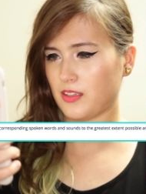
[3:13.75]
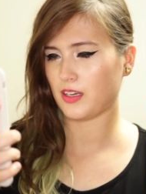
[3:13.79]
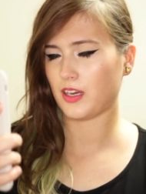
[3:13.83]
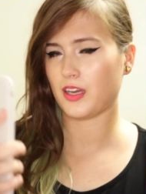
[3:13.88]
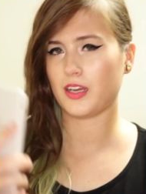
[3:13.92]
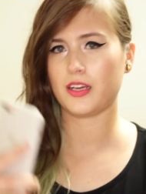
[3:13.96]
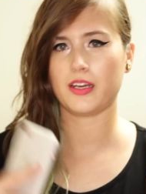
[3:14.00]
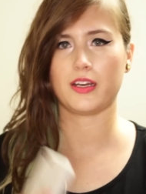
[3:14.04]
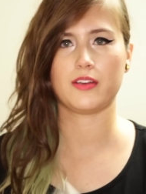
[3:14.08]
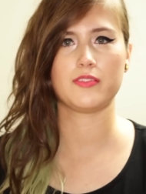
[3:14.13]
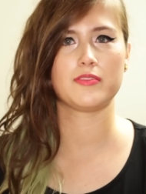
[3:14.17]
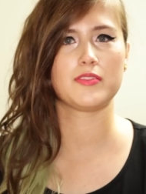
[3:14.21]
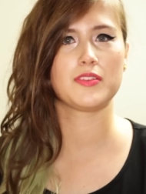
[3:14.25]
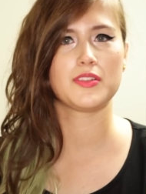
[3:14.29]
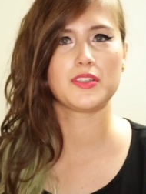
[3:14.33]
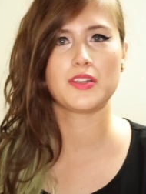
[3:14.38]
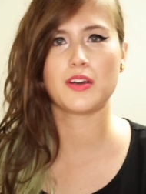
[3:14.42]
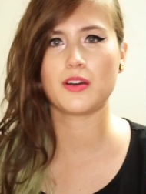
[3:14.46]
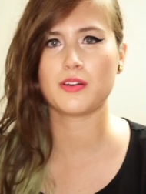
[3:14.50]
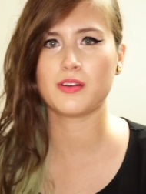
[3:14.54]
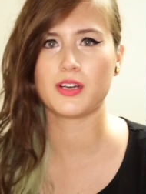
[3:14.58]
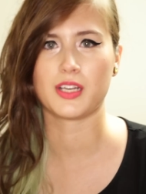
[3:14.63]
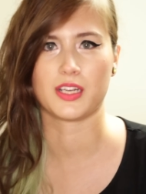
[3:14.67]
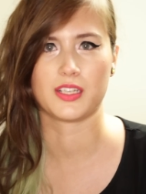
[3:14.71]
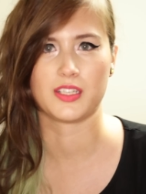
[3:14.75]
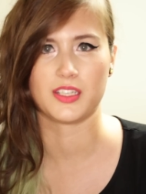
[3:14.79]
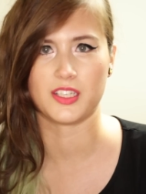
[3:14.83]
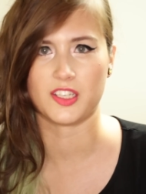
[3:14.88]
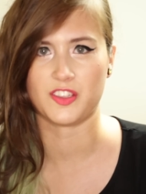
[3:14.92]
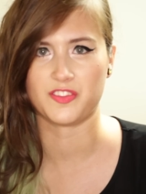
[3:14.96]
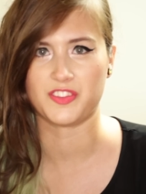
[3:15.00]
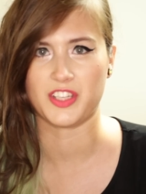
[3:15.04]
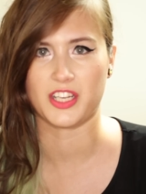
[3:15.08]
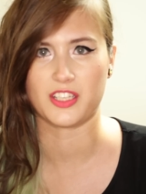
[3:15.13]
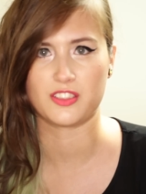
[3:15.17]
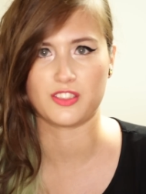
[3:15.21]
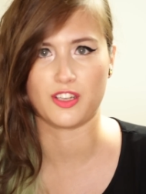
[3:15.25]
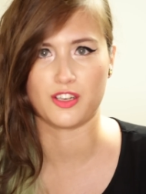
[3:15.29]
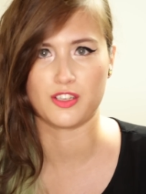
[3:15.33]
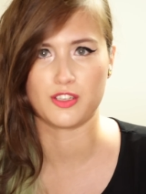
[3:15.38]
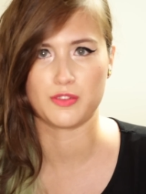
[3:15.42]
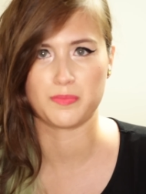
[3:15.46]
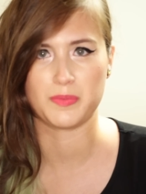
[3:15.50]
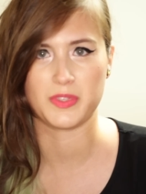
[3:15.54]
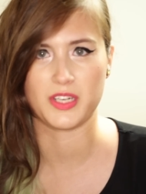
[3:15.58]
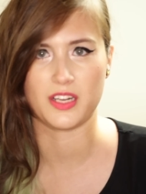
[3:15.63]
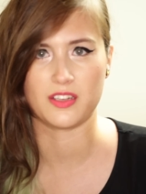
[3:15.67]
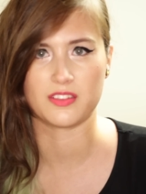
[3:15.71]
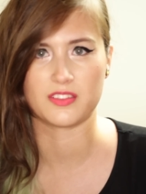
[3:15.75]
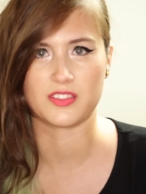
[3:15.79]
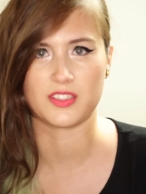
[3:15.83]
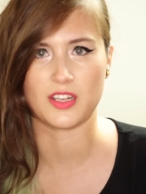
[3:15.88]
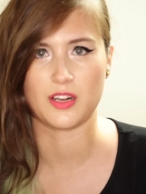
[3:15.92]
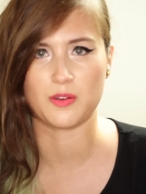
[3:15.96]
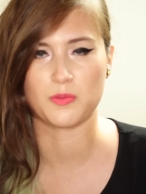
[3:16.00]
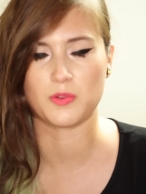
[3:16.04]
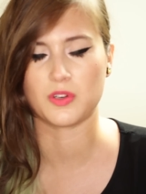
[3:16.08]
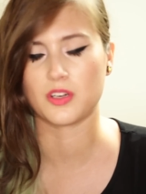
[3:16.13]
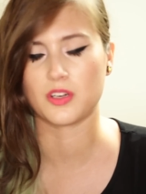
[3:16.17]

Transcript: I have no idea if that's how you pronounce that